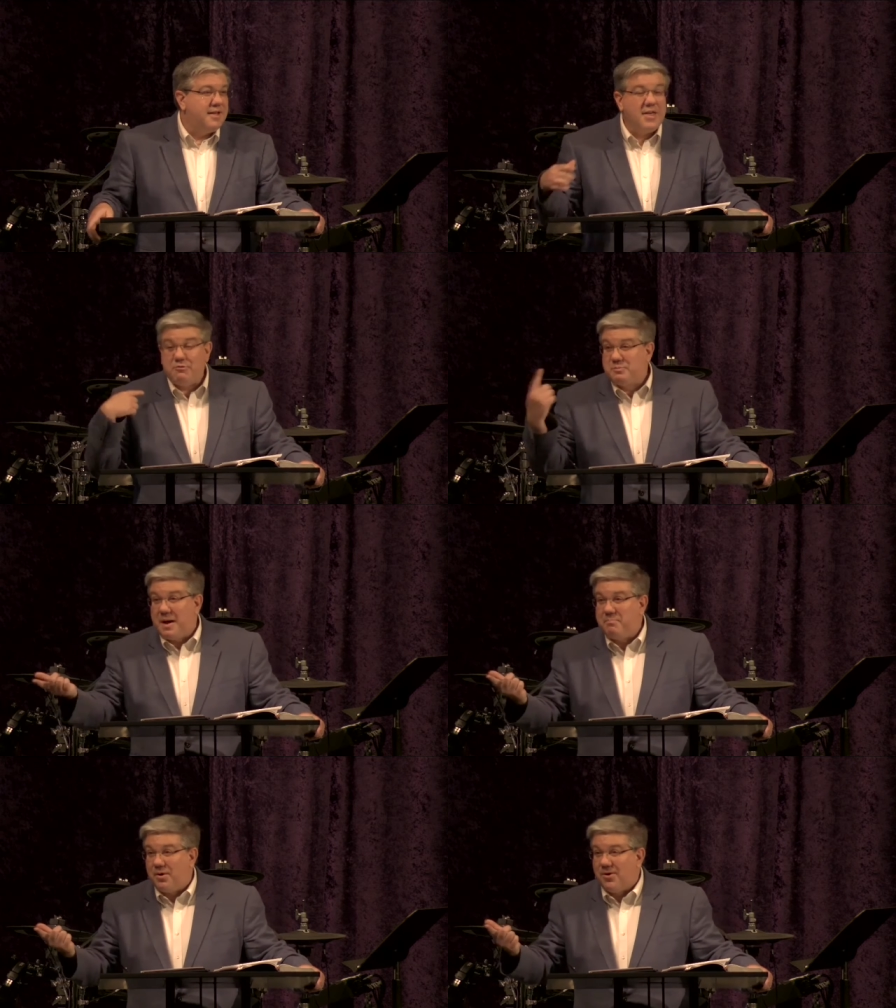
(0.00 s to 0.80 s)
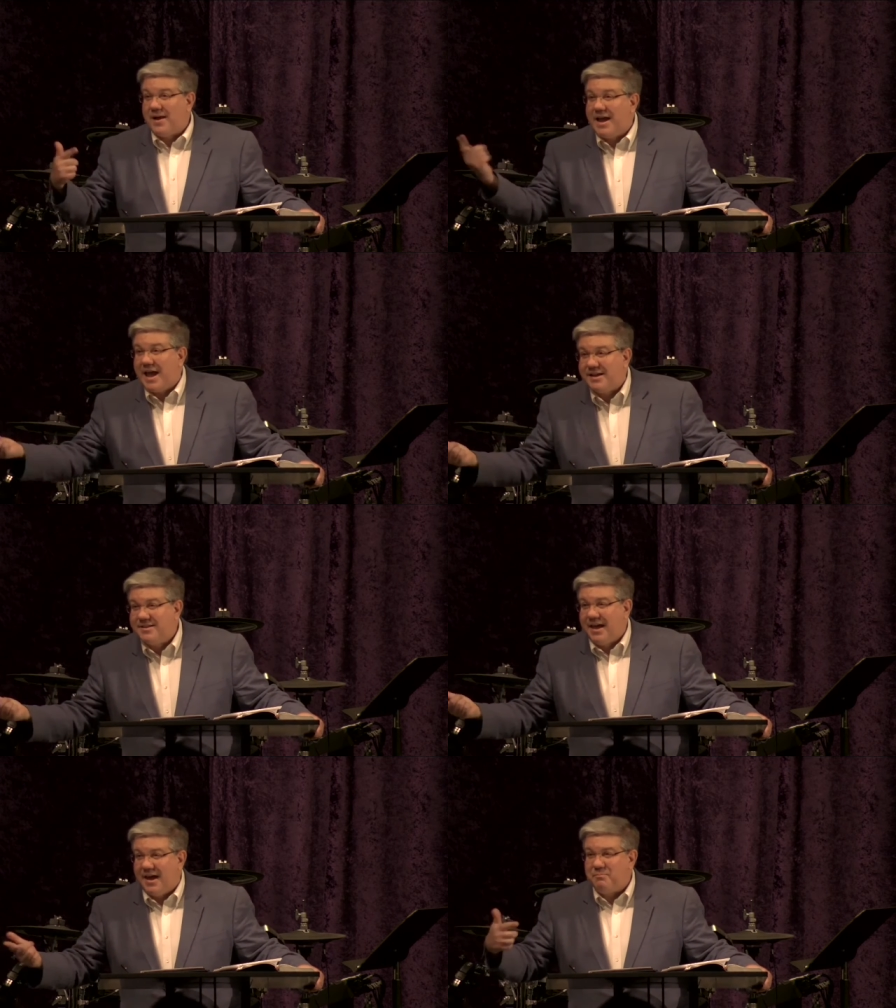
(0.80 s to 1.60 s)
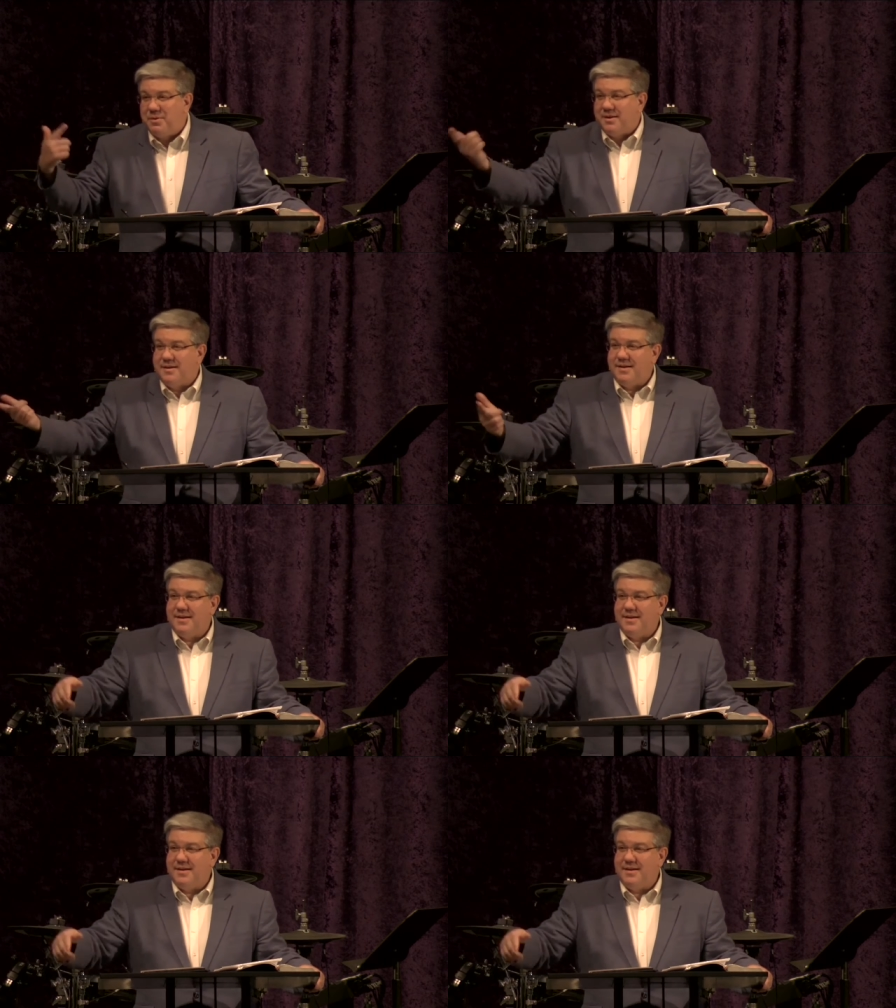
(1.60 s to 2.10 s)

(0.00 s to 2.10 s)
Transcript: Now, that was my part. I added that, but